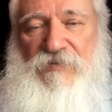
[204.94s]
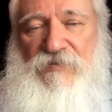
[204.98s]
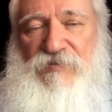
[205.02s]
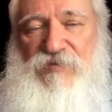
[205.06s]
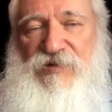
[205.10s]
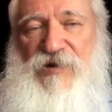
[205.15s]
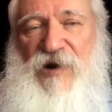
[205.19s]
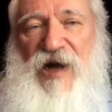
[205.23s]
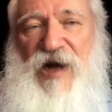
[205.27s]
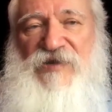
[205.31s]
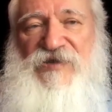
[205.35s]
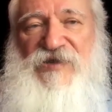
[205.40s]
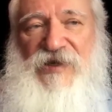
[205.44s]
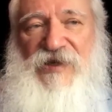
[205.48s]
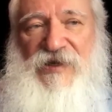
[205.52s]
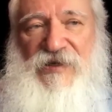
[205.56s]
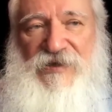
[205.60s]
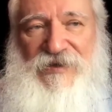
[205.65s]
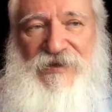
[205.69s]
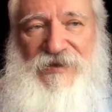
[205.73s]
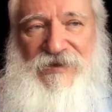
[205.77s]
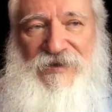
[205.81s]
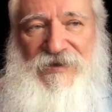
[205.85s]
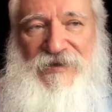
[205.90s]

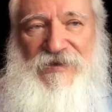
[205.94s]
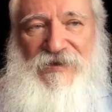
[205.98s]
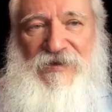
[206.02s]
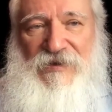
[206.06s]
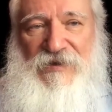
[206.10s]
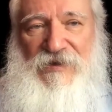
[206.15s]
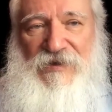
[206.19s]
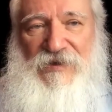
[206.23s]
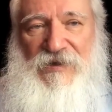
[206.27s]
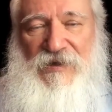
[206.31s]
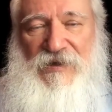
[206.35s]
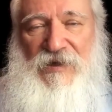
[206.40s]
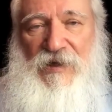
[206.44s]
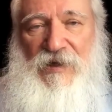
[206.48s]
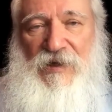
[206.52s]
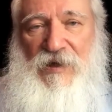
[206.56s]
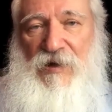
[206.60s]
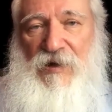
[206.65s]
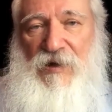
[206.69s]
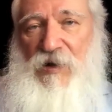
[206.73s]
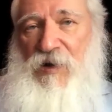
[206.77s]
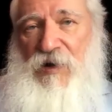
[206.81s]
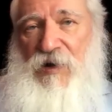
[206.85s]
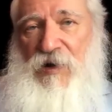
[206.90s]
process,
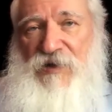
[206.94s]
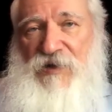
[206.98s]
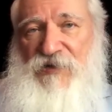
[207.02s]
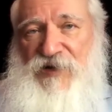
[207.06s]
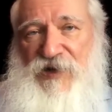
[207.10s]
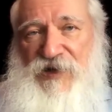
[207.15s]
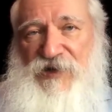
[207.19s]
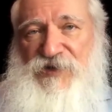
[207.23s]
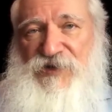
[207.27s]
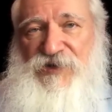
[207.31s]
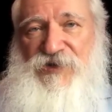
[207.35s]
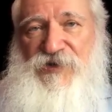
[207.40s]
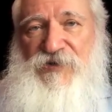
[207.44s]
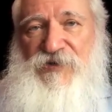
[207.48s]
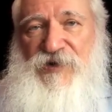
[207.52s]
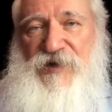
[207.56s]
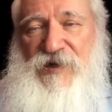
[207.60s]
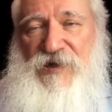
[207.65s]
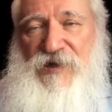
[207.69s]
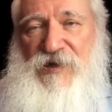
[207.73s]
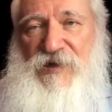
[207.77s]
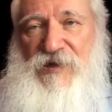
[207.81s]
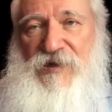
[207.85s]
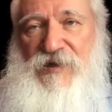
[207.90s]
all of
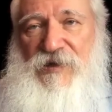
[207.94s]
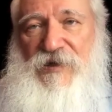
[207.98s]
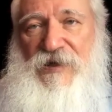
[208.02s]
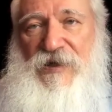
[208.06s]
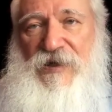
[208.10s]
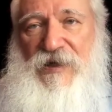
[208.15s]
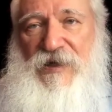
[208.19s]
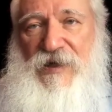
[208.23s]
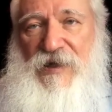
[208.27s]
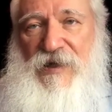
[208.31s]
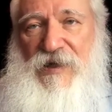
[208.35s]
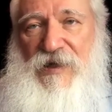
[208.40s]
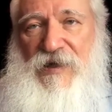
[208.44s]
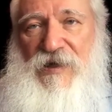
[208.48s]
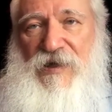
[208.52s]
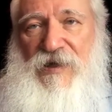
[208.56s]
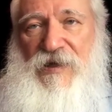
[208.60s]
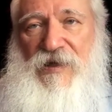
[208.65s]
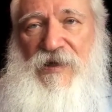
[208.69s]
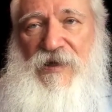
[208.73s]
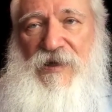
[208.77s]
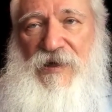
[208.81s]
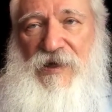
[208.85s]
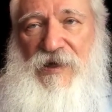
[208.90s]
history.
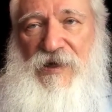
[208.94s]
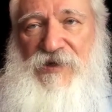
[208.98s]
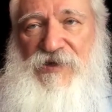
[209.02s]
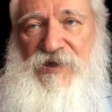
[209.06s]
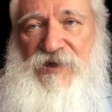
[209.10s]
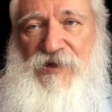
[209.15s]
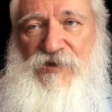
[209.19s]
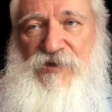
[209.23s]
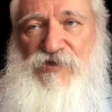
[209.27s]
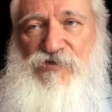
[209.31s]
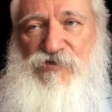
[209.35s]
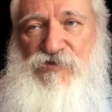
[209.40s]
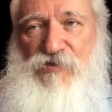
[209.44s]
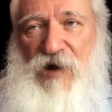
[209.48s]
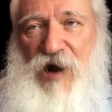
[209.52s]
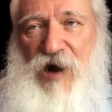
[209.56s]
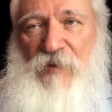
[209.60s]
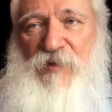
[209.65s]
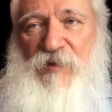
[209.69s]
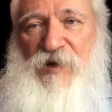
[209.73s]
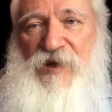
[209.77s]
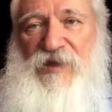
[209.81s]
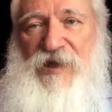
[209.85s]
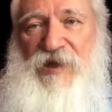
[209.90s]
It's a
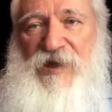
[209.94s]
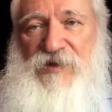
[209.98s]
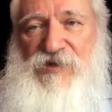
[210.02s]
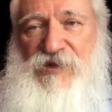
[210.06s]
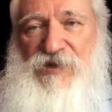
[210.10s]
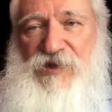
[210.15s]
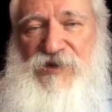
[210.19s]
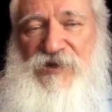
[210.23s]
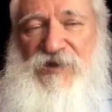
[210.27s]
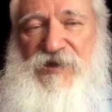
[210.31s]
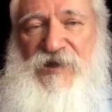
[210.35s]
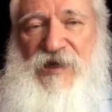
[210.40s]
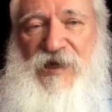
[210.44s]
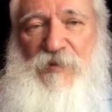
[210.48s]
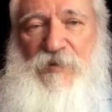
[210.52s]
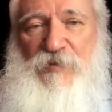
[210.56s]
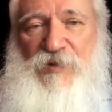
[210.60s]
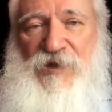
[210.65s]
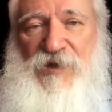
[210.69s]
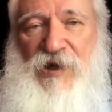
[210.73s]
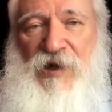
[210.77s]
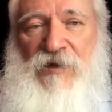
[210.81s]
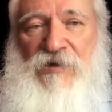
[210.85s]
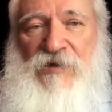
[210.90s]
drama that just
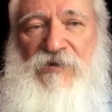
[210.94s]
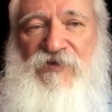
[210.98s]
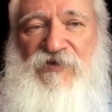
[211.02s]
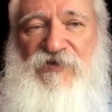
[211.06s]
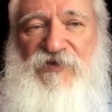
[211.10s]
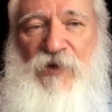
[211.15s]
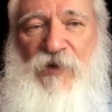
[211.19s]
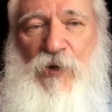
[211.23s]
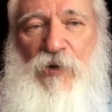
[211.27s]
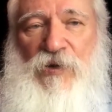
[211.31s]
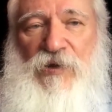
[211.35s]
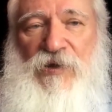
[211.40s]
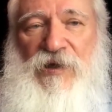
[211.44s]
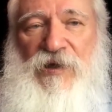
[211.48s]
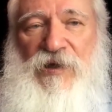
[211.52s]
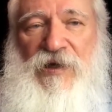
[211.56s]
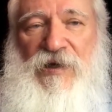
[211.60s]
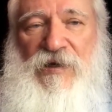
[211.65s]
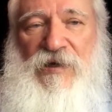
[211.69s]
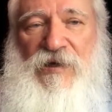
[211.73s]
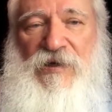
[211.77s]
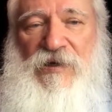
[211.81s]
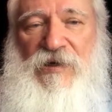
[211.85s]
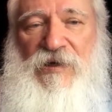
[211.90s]
keeps
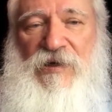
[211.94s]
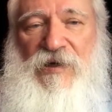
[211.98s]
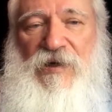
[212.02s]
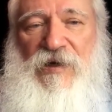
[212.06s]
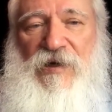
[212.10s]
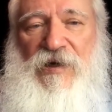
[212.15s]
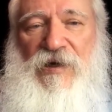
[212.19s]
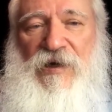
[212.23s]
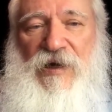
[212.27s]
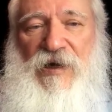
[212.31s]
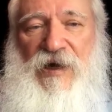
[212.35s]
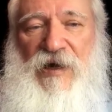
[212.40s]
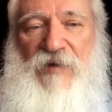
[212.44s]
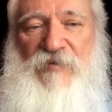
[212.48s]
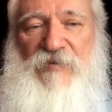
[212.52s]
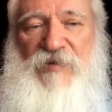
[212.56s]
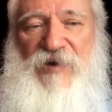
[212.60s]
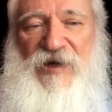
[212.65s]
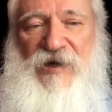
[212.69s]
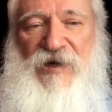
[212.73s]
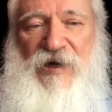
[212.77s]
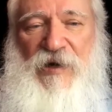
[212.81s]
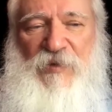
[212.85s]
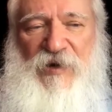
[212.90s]
unfolding and
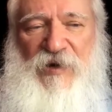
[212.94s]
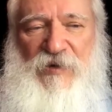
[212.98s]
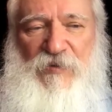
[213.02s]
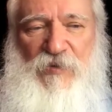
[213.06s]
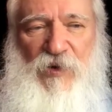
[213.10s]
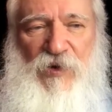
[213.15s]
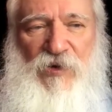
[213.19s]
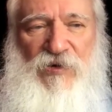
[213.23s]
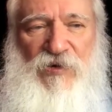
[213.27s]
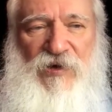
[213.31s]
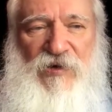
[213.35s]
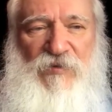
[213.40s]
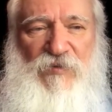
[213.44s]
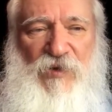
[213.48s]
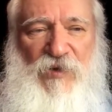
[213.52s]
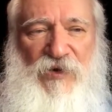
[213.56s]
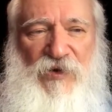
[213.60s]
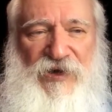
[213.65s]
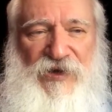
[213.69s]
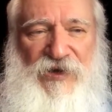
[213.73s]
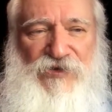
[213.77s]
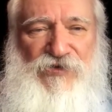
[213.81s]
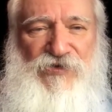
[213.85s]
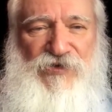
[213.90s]
becoming more and more
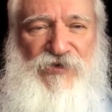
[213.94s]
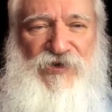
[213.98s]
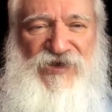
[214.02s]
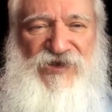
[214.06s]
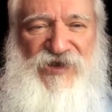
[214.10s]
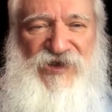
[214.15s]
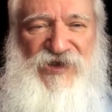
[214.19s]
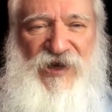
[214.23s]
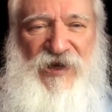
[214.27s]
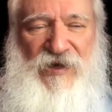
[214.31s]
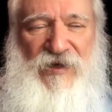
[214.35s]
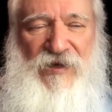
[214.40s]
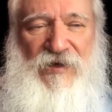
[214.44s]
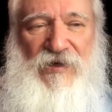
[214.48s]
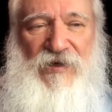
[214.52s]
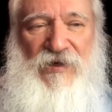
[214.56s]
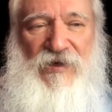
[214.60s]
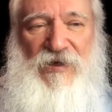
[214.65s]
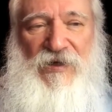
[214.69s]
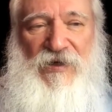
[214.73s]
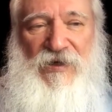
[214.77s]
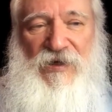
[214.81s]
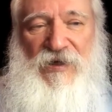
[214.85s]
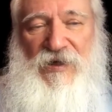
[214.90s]
interesting,
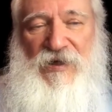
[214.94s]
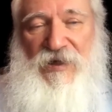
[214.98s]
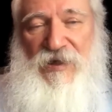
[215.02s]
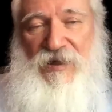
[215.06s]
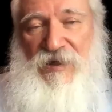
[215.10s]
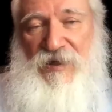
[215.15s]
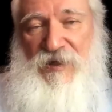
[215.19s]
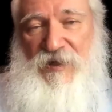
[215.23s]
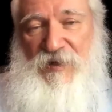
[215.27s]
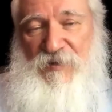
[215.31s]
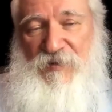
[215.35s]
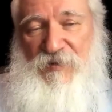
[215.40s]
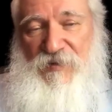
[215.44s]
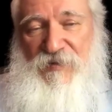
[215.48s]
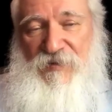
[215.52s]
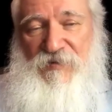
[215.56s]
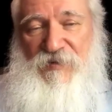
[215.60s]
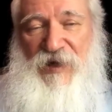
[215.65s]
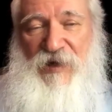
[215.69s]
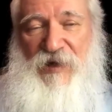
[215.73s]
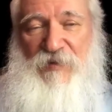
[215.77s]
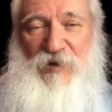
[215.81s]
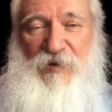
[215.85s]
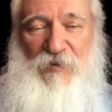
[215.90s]

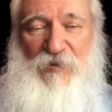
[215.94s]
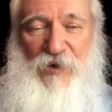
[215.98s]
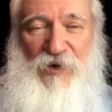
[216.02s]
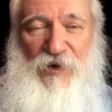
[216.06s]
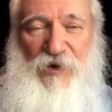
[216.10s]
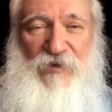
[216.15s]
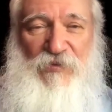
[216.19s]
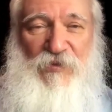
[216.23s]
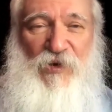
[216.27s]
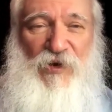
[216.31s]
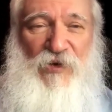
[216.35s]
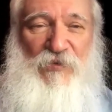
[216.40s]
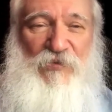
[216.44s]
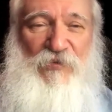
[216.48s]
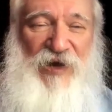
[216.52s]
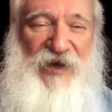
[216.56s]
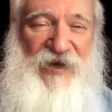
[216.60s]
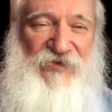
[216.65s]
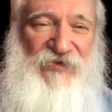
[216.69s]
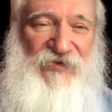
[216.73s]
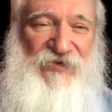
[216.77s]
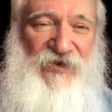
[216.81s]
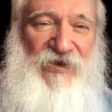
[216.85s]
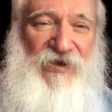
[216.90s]
maybe more and more
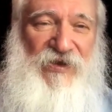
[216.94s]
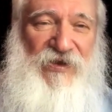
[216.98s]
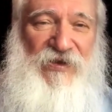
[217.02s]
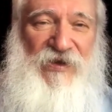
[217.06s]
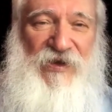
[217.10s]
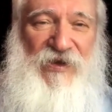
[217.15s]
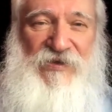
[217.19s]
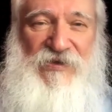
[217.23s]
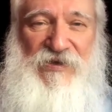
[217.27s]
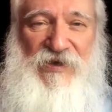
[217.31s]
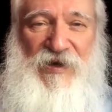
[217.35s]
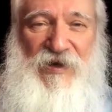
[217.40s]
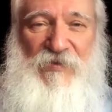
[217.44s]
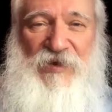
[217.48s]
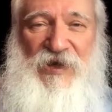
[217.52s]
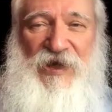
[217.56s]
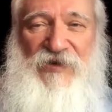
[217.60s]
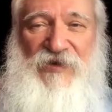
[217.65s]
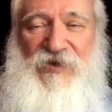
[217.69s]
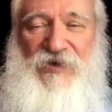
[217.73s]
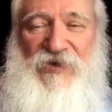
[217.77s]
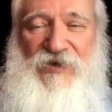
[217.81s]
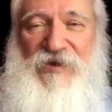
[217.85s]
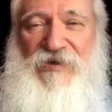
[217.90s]
painful on some
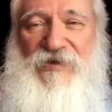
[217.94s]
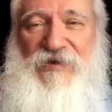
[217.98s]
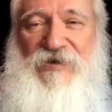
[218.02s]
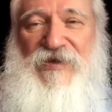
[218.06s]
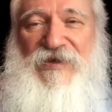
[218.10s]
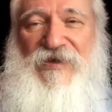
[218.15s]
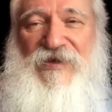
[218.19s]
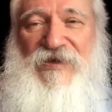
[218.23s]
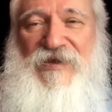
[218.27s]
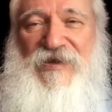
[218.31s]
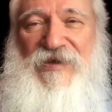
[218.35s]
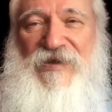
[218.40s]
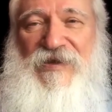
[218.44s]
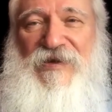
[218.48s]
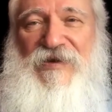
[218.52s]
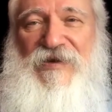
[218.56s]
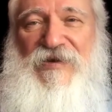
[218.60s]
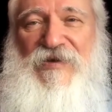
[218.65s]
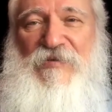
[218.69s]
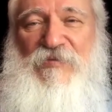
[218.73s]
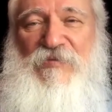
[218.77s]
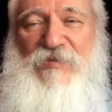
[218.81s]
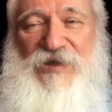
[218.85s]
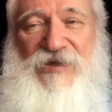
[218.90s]
level,
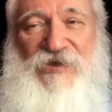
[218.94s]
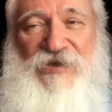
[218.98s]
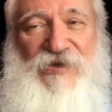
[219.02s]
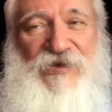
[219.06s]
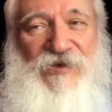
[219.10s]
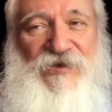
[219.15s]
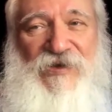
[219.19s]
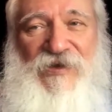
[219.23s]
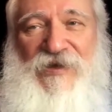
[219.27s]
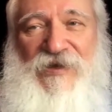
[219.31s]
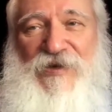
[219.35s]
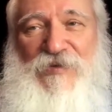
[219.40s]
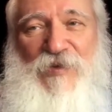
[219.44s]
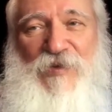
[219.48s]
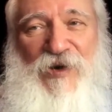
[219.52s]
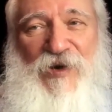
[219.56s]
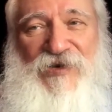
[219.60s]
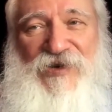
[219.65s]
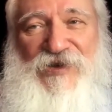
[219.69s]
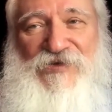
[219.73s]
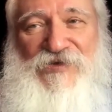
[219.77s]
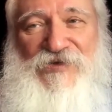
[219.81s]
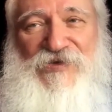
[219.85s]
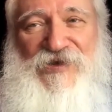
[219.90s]
but certainly more
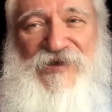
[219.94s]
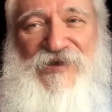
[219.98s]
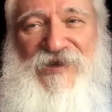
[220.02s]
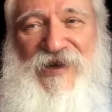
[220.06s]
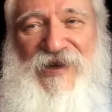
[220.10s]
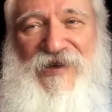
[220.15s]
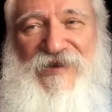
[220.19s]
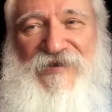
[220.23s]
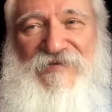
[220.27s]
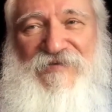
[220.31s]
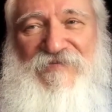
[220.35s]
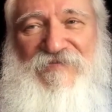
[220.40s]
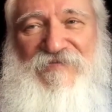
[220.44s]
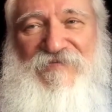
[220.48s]
interesting.